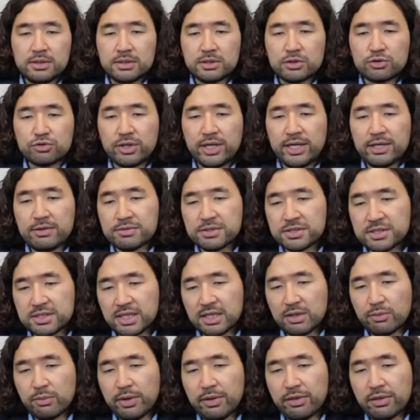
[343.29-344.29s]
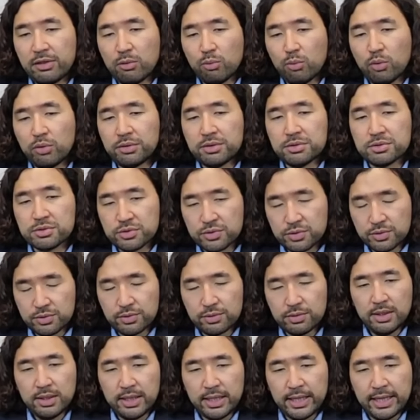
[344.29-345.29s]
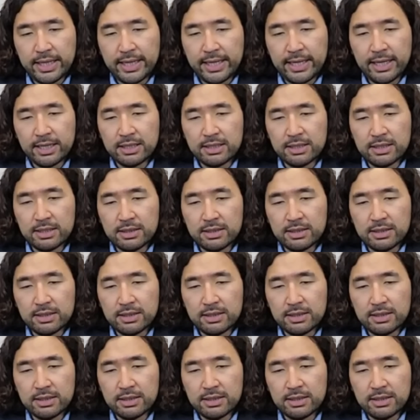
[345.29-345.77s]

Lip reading: Trying to stick with the one or two and